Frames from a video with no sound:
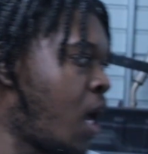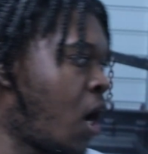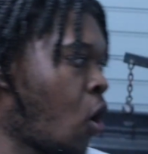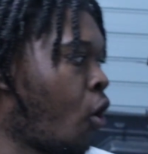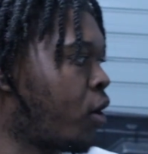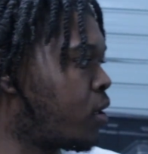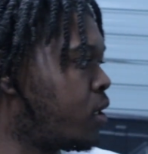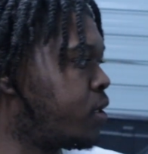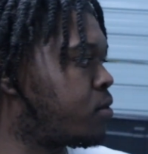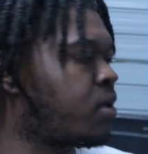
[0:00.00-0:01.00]
I ordered a
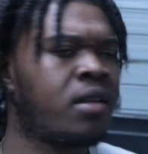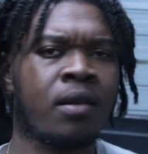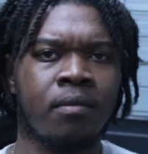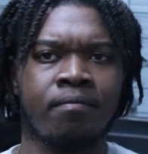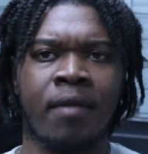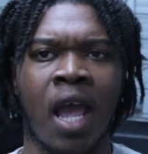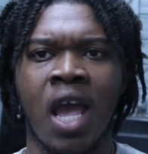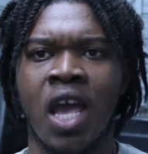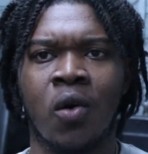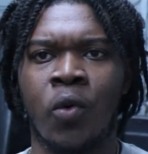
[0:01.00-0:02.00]
little
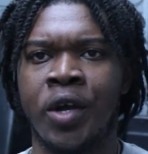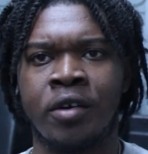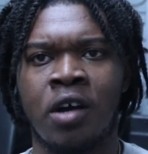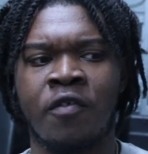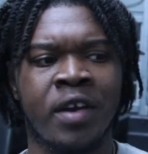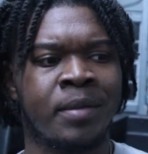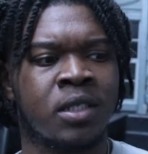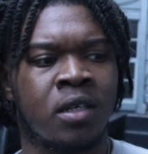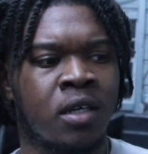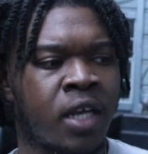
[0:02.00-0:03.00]
handheld welder off
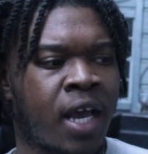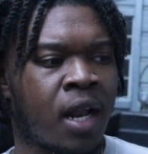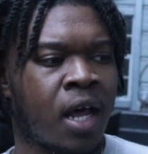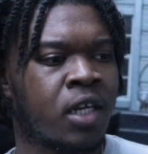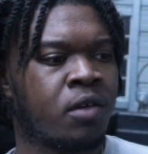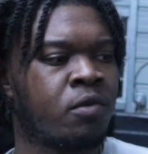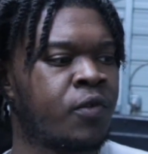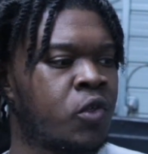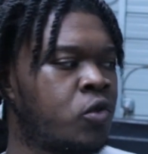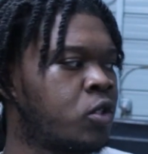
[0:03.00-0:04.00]
Amazon, had a lot of good
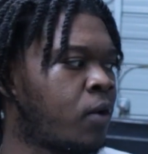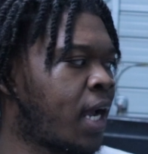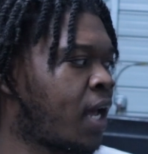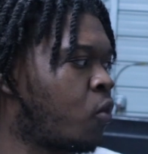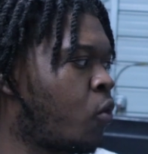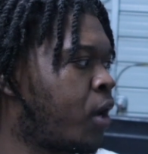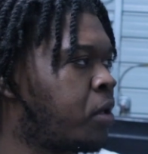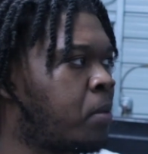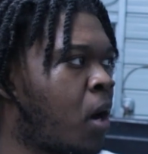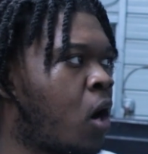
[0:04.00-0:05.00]
reviews, so I got to
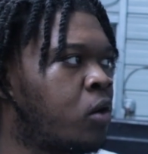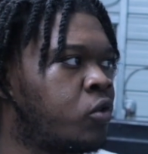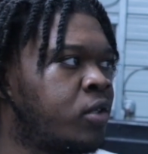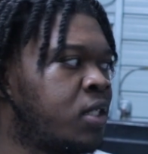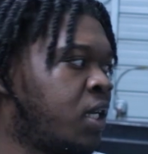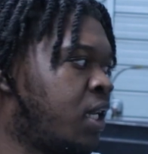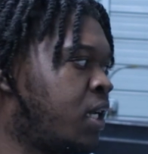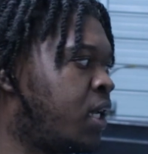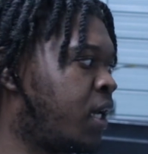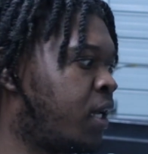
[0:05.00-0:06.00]
weld the ball joints in,
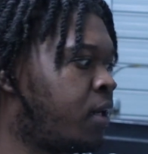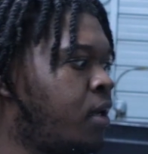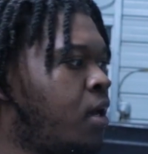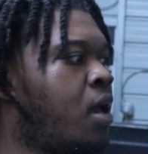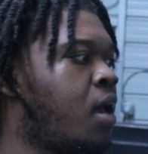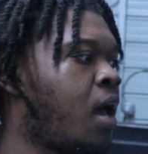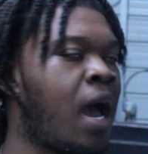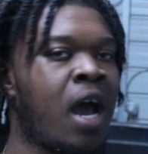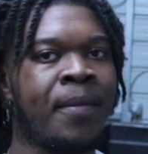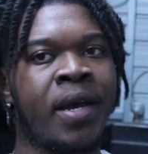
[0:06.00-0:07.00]
and then
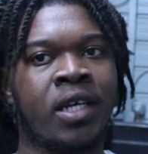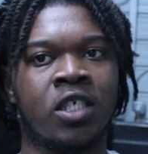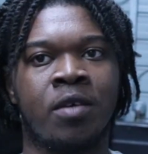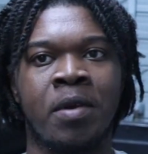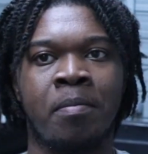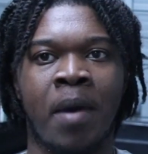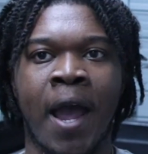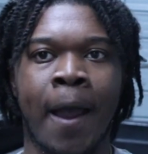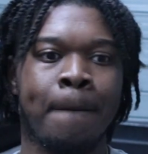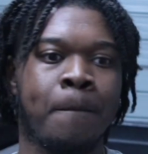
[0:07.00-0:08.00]
Iron Man should be
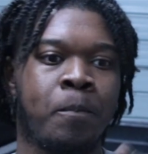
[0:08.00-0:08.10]
back.